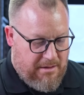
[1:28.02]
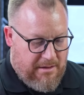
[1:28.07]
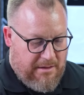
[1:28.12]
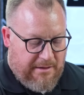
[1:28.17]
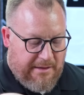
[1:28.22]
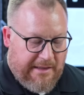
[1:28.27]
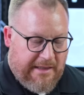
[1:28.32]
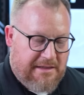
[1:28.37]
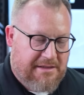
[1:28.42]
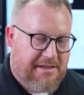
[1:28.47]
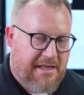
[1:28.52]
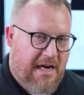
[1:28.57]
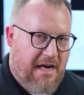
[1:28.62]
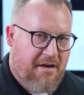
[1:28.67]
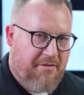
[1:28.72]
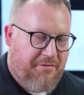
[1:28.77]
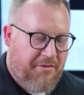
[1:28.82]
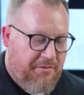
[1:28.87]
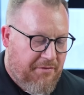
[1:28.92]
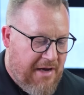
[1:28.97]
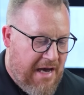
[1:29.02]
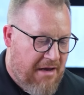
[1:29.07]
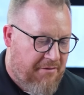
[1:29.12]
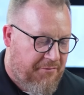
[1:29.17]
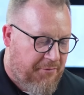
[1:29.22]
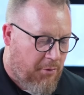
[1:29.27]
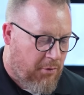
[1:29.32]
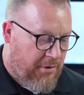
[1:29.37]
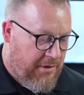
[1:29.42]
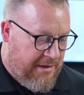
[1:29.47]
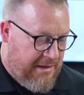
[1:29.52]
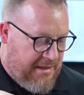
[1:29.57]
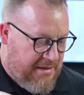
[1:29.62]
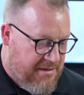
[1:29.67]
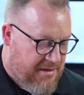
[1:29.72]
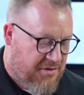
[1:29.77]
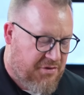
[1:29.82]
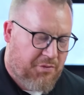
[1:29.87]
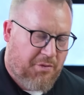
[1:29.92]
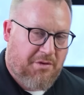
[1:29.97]
And like I say, if you've got 4 of
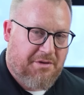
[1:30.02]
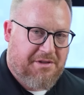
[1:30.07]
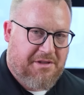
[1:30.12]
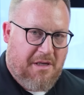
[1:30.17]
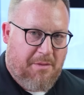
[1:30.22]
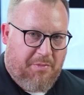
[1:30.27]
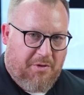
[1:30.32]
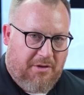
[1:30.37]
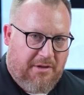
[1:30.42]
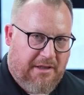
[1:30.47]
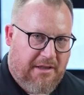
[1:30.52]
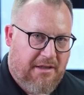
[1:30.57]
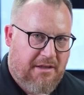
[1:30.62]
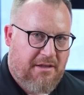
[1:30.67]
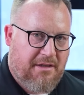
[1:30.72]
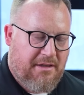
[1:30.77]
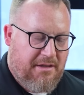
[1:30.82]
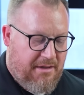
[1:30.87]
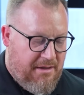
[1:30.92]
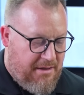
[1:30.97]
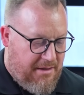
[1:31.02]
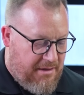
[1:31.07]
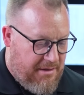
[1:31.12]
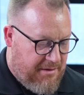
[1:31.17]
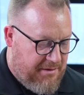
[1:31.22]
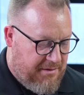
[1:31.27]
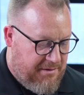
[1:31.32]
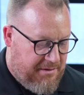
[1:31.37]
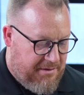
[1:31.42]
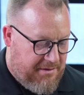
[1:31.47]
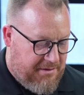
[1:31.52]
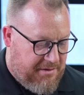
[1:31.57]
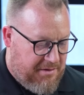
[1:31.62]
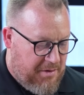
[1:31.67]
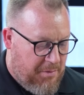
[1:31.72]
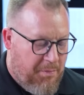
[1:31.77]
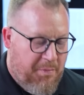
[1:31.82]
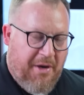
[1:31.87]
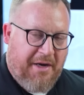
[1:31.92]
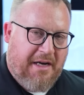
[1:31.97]
these, it's real simple to
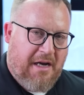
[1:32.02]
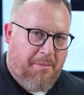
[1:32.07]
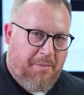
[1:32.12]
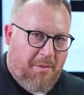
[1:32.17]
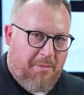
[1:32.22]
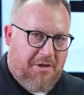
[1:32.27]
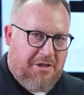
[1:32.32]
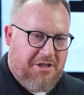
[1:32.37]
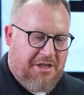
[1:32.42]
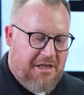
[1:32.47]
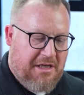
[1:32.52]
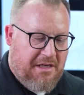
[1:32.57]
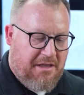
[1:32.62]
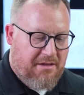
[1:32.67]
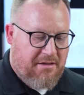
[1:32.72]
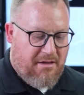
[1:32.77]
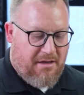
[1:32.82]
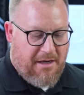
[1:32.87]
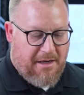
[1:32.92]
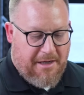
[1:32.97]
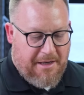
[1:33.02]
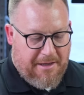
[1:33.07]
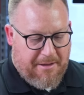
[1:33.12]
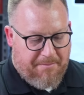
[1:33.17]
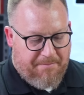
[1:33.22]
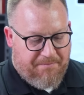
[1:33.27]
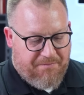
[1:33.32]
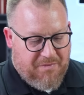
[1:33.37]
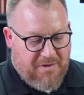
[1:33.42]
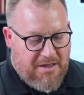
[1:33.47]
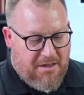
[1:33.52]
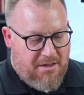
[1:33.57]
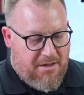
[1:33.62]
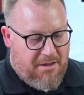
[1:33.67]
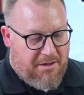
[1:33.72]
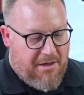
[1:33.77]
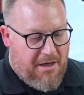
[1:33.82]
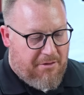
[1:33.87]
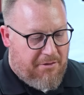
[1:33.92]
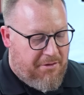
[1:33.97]
pick up a machine.
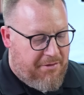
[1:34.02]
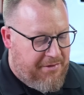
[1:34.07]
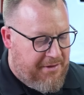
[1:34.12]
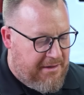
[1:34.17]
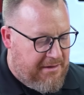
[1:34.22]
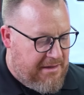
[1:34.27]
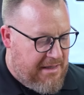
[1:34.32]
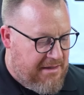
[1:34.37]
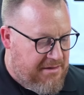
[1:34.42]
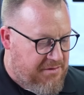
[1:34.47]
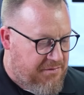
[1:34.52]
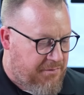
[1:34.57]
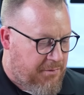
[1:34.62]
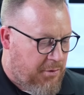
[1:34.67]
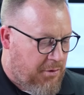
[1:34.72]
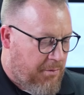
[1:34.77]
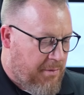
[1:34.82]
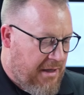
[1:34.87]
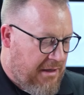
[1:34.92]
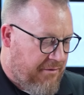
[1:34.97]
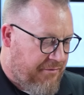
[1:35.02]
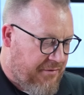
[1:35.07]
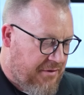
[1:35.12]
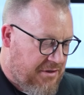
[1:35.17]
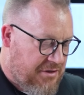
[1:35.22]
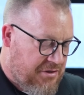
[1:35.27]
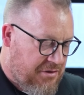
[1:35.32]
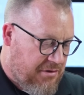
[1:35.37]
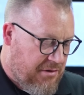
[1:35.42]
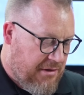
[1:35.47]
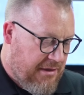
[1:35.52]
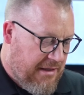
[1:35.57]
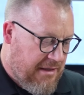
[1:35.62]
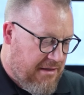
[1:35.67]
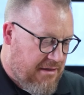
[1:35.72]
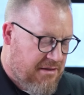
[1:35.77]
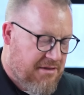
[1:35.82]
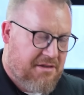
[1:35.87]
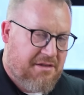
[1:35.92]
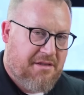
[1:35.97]
Another thing that's real beneficial
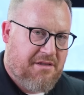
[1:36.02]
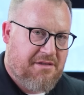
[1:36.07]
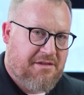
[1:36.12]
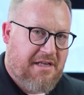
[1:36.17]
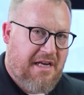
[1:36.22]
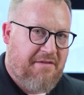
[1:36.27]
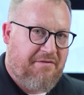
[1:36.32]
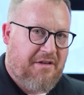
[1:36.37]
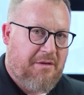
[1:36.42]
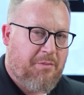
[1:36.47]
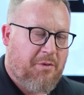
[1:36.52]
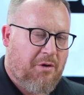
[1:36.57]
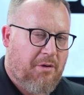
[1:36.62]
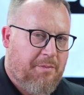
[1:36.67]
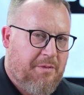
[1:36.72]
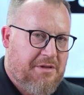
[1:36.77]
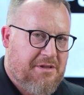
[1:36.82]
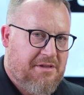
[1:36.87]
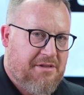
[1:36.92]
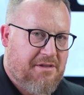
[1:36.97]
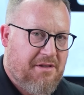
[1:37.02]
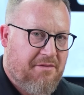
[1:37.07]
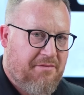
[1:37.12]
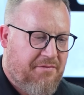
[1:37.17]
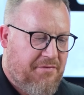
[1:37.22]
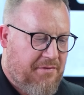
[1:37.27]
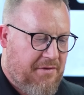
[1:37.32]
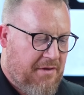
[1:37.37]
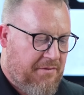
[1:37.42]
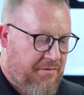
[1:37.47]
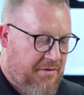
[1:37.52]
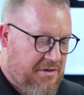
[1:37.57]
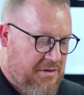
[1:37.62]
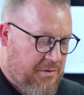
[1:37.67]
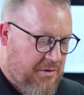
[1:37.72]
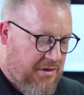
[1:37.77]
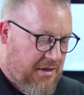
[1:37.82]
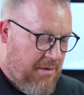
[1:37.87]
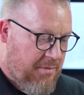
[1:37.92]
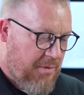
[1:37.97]
is the safety purposes of
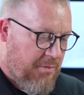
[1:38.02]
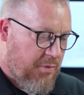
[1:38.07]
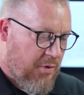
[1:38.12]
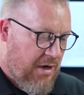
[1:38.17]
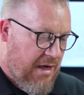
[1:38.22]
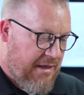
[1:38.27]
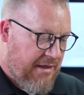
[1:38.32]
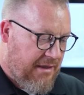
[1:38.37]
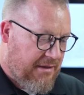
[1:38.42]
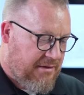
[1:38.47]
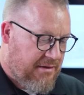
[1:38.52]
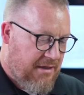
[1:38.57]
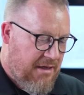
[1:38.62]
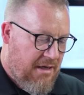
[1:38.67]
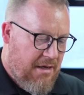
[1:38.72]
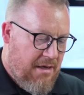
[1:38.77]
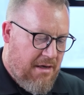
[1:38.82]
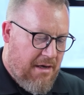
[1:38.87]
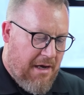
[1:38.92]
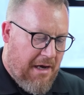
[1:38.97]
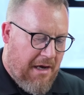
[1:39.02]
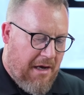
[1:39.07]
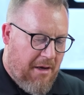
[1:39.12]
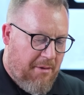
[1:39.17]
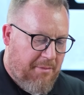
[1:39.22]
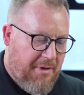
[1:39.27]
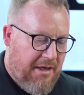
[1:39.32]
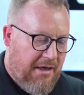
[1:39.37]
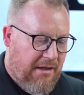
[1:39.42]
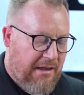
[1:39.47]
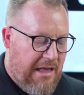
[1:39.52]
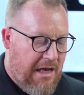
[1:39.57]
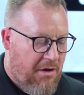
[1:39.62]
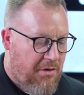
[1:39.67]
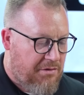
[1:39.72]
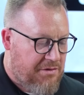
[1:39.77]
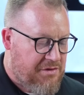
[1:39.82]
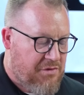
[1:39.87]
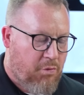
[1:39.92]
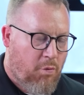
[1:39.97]
this type of product. It
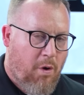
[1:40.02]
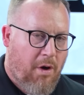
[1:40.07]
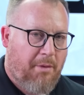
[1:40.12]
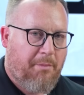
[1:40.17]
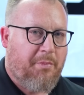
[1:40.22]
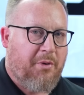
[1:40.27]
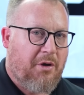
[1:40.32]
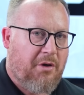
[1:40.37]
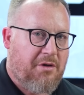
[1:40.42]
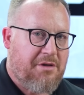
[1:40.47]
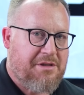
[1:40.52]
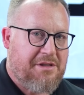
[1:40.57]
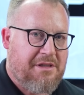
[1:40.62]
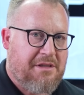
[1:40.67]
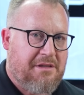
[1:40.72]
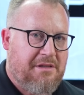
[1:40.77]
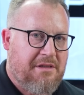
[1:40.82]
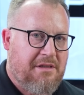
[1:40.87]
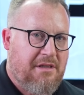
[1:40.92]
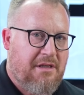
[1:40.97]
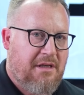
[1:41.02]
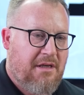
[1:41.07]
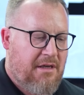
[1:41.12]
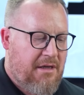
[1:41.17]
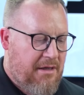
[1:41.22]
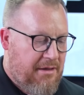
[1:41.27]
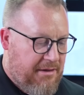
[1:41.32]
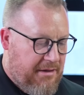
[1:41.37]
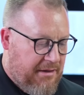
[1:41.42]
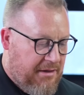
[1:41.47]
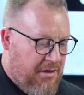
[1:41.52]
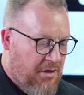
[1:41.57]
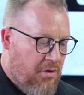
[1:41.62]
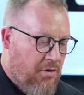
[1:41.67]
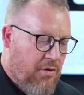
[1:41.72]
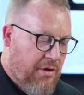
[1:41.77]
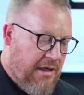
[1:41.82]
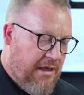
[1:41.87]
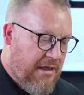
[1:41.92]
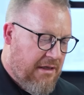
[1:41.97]
allows one person to
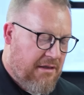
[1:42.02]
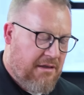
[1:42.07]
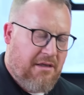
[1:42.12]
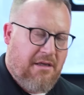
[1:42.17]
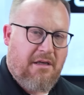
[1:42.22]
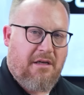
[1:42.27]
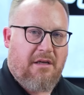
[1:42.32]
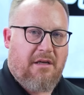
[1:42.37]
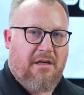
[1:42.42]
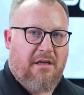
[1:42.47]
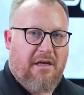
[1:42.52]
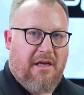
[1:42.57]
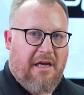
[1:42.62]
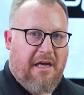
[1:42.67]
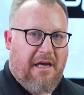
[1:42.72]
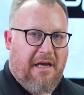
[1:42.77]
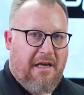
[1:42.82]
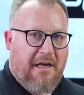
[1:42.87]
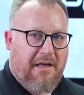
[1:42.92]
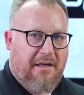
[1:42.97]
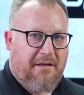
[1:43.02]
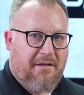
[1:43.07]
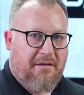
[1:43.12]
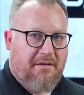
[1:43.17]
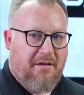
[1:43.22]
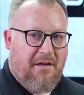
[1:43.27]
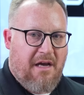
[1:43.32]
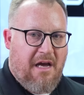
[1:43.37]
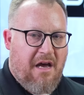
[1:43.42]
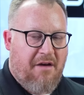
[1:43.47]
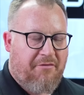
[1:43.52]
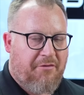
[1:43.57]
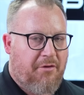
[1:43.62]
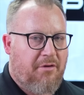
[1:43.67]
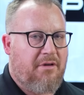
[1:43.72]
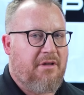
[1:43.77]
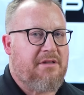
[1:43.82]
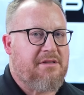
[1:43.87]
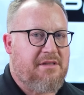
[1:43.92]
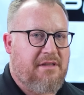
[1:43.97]
go in and
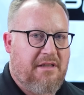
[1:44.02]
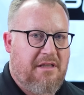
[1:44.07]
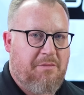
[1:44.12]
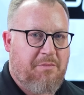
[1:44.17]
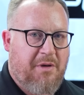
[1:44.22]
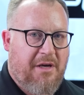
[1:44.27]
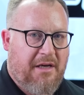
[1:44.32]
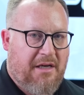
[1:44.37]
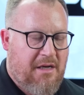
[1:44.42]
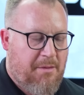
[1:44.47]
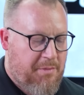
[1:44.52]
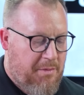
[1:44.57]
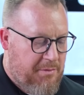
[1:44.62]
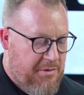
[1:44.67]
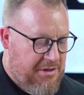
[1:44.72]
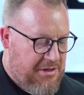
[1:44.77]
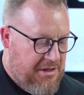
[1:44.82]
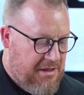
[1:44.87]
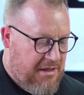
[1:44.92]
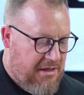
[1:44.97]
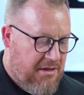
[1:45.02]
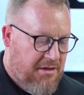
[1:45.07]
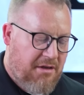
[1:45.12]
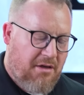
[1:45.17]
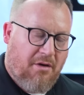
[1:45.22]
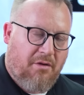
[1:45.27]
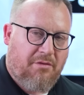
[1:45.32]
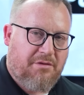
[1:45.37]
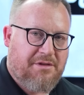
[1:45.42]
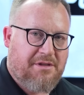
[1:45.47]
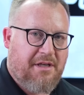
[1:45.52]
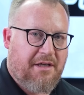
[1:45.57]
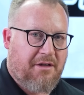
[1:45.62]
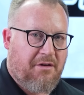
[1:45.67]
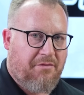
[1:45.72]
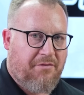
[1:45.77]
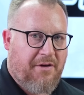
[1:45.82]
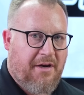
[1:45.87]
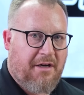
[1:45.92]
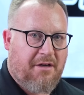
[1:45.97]
effortlessly pick up a machine. You don't stick
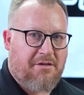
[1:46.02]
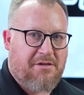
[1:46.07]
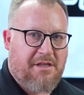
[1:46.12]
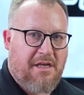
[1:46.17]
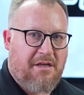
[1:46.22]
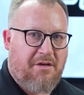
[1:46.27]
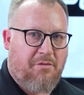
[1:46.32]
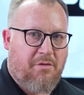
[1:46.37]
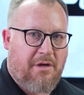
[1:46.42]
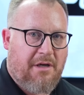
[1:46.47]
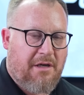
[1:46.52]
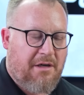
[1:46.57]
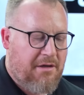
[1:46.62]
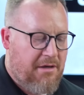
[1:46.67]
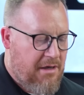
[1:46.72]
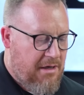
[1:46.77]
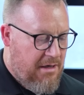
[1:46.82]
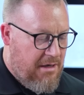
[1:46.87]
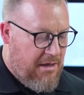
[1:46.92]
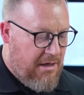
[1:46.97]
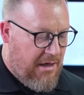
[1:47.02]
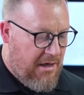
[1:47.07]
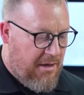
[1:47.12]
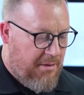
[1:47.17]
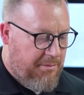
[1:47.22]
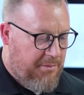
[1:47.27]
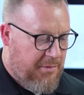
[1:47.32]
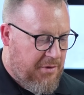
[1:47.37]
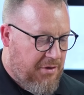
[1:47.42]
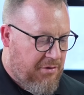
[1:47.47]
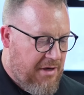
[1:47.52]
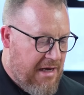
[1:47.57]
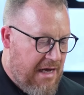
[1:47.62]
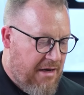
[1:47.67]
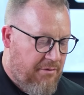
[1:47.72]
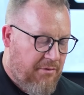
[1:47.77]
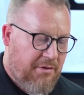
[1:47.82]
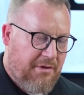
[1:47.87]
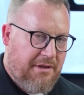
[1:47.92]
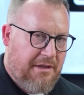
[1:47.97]
your fingers anywhere. You're
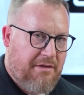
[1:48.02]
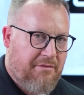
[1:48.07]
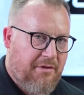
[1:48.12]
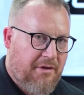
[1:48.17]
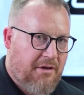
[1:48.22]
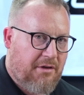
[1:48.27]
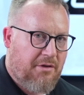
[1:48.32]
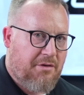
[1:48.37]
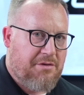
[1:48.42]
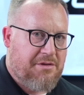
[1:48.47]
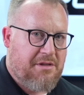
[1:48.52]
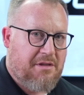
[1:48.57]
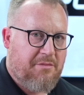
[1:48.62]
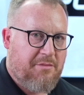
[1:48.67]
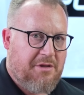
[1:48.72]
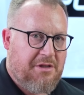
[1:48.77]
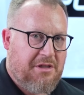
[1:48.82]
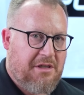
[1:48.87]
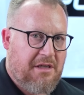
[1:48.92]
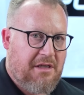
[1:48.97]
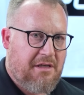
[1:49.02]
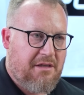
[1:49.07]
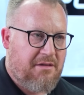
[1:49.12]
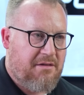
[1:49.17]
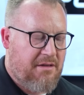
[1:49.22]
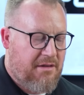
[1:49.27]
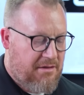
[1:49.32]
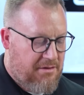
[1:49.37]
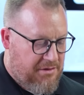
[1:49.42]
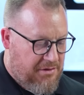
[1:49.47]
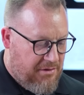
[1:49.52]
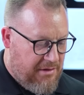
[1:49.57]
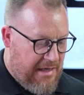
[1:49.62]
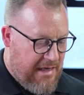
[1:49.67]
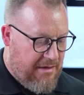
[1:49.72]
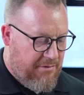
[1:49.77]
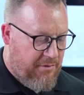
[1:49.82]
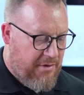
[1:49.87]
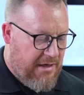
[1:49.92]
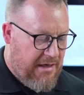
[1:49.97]
not really even close to the machine, so
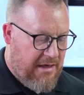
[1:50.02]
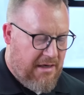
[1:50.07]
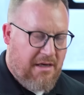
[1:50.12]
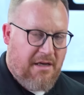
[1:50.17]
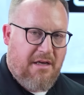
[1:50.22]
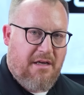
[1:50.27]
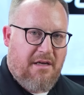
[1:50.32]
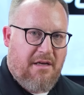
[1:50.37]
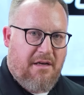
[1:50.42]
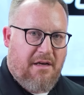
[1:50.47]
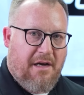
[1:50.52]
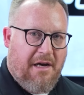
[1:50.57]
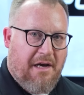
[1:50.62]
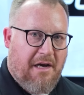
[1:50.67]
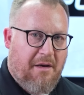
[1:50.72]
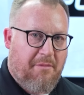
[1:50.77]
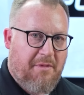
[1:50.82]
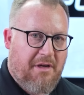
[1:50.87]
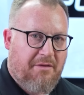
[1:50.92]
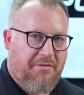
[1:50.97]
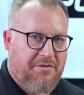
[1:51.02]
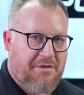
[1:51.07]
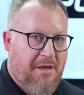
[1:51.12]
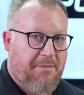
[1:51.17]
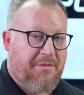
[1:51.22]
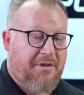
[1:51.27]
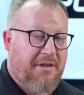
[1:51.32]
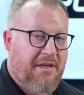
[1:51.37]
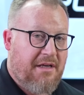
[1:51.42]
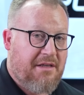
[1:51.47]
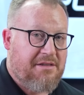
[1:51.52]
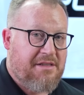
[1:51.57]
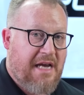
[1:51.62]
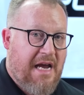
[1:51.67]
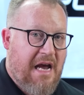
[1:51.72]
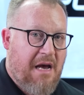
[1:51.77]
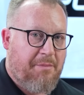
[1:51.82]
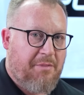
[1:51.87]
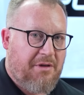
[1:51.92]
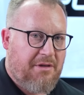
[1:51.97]
that way, if something does
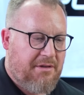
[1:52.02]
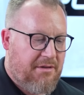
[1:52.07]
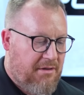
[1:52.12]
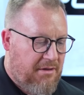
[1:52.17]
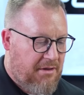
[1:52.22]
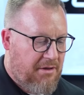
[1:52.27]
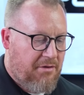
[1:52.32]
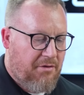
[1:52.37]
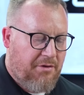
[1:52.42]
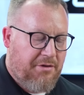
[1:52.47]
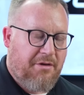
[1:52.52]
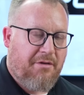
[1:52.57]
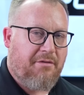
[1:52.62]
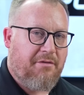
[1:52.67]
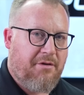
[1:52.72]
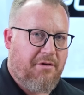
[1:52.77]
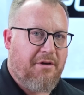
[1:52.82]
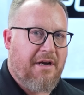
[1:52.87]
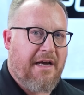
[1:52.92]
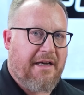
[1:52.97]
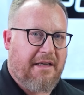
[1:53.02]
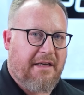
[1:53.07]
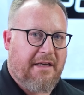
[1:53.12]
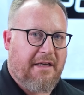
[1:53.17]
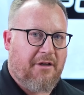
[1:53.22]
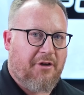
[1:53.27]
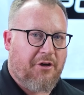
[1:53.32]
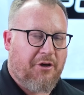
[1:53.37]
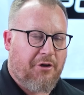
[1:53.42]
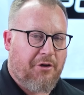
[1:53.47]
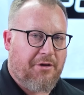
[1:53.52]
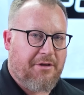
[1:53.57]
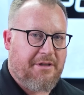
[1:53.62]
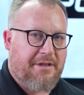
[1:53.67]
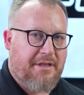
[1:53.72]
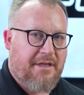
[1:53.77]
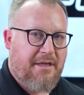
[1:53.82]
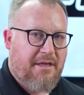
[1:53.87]
happen, you're not going to get hurt.